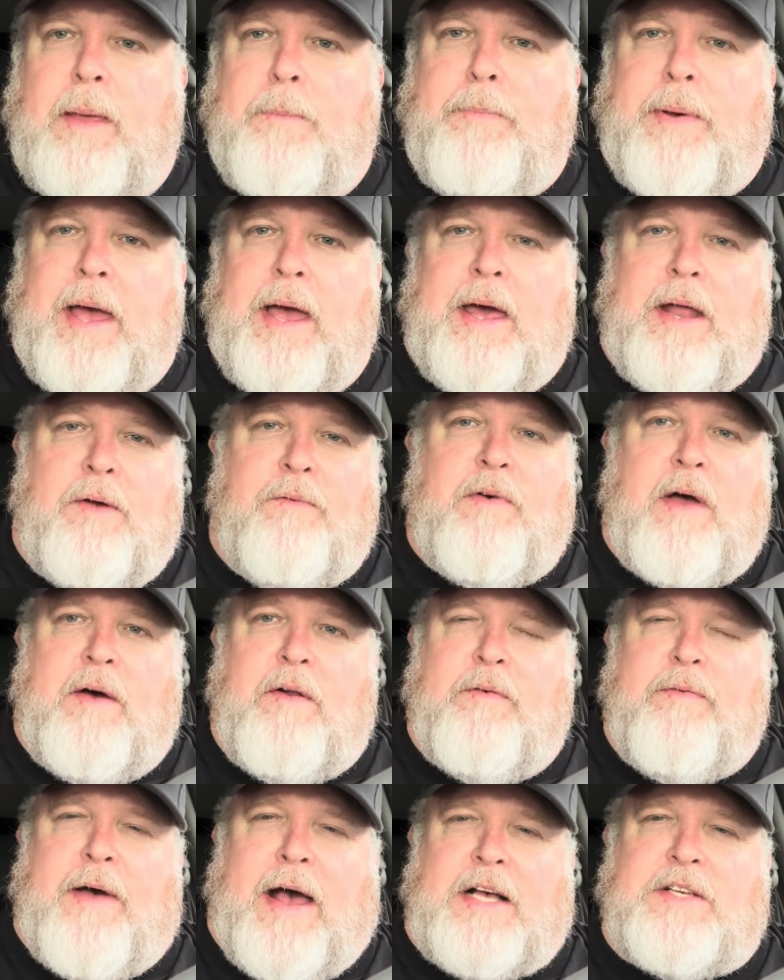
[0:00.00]
pay at a,
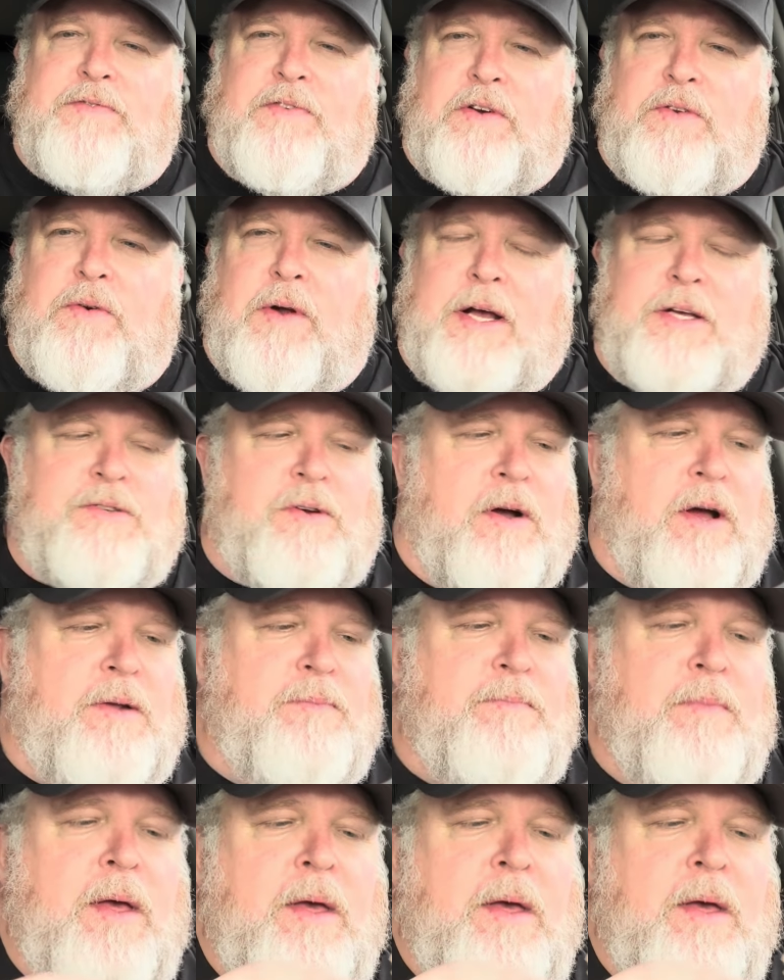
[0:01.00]
at a fast food restaurant.